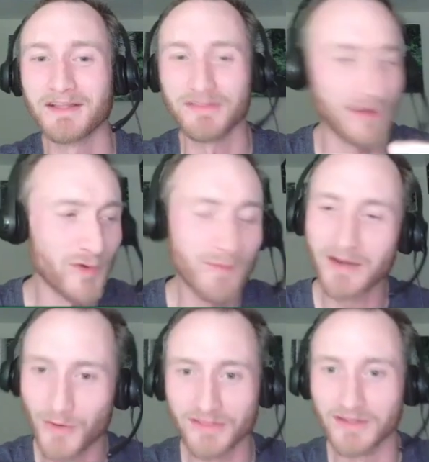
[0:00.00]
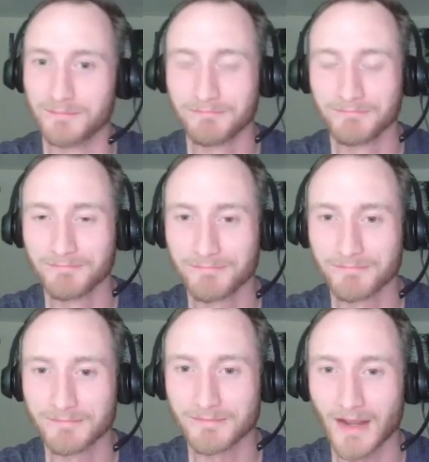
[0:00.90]
they remain with him.
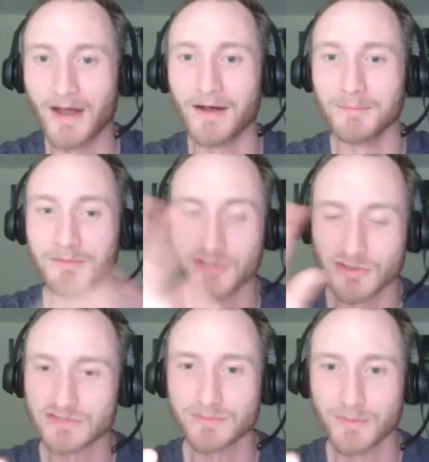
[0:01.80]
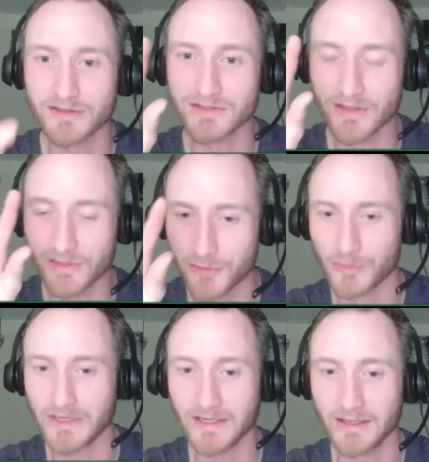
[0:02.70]
Um, Joseph Smith's
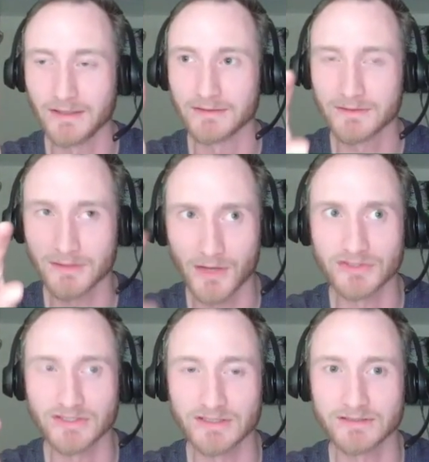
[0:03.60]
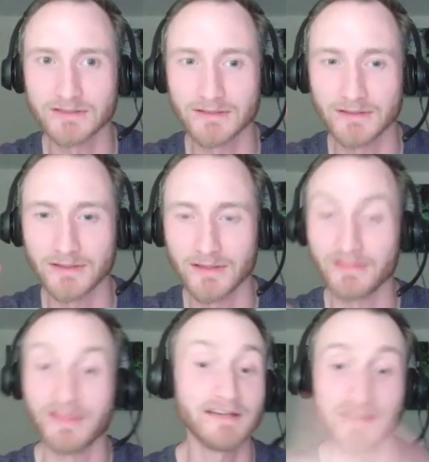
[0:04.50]
three closest,
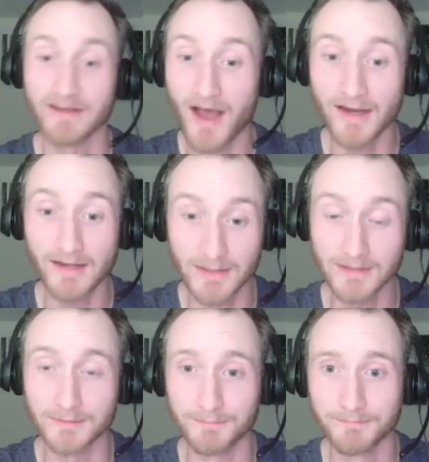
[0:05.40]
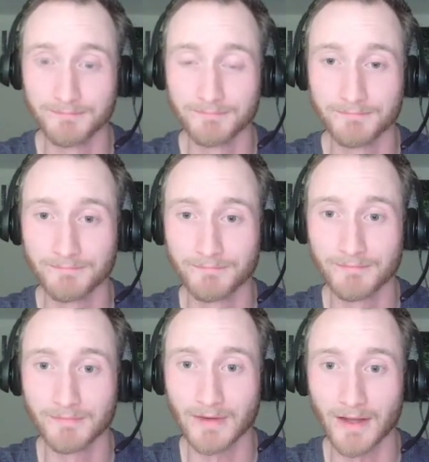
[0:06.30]
they deny him
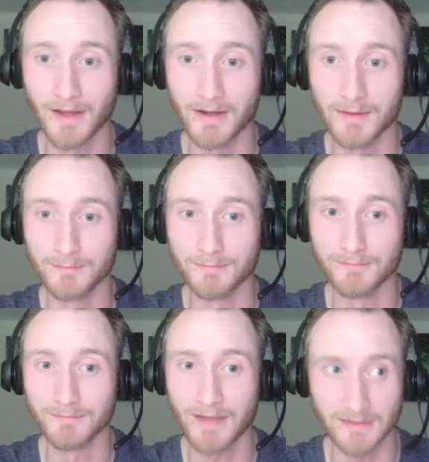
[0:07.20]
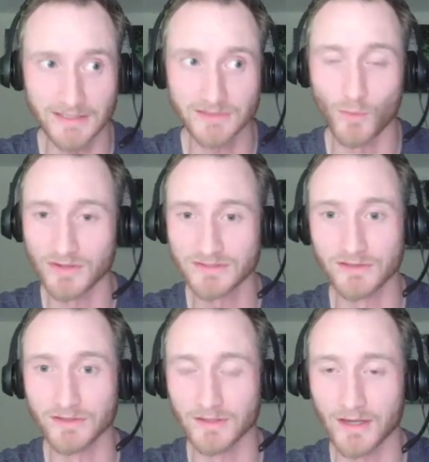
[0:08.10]
um, at least once in
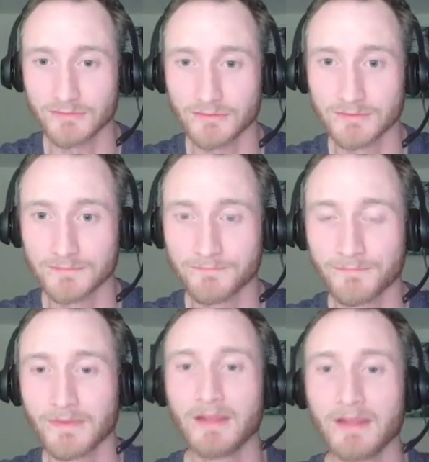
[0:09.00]
their life. Mm-hmm.